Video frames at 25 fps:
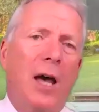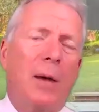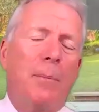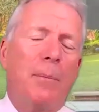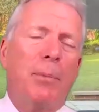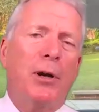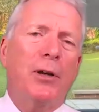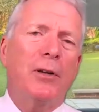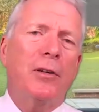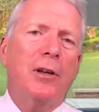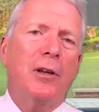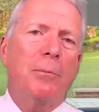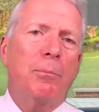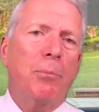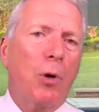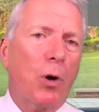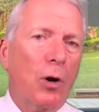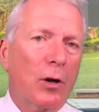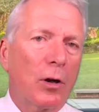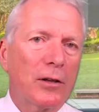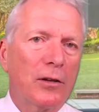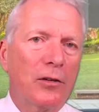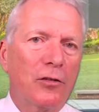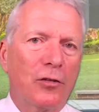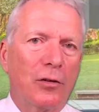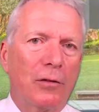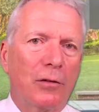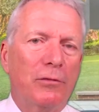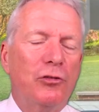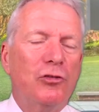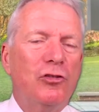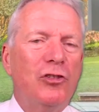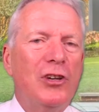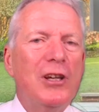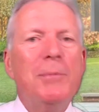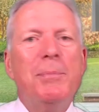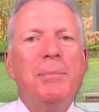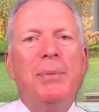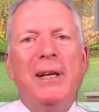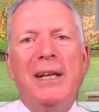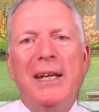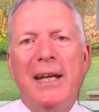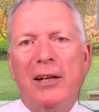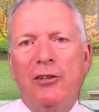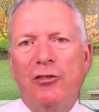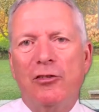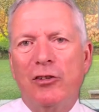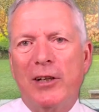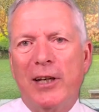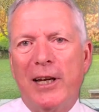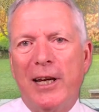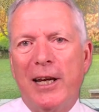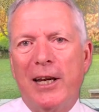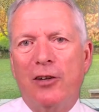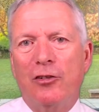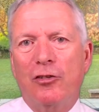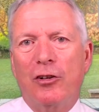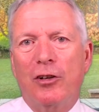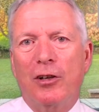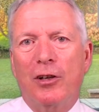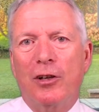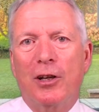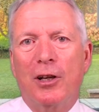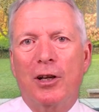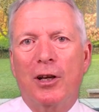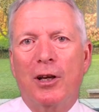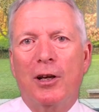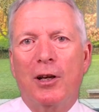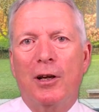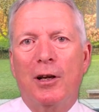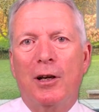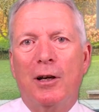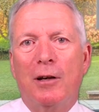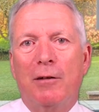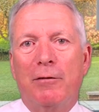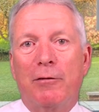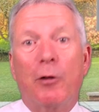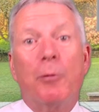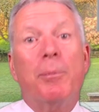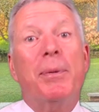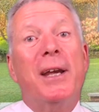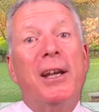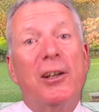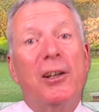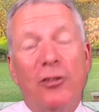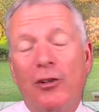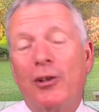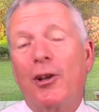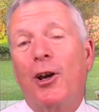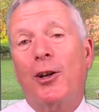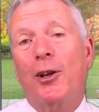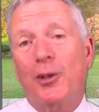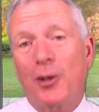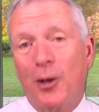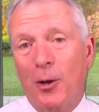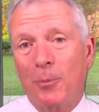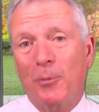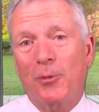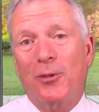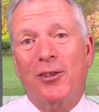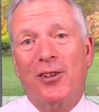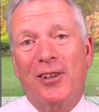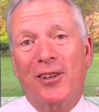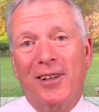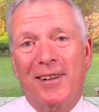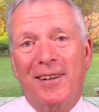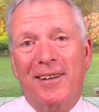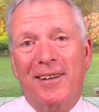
about the importance of GP education for patient outcomes.